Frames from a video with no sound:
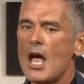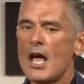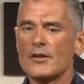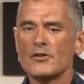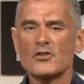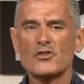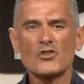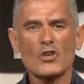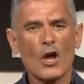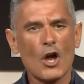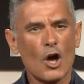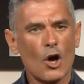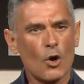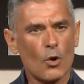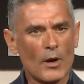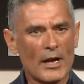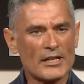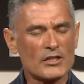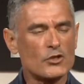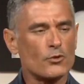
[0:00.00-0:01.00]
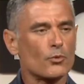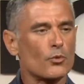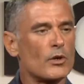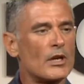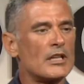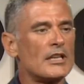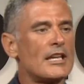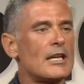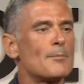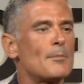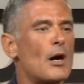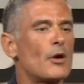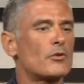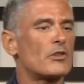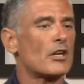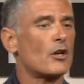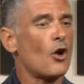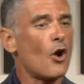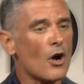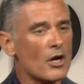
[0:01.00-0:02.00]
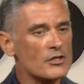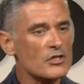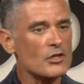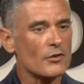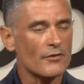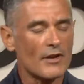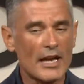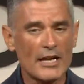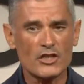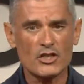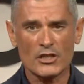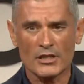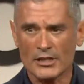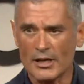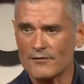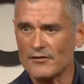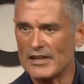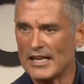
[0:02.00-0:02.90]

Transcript: And so it's really about the conservation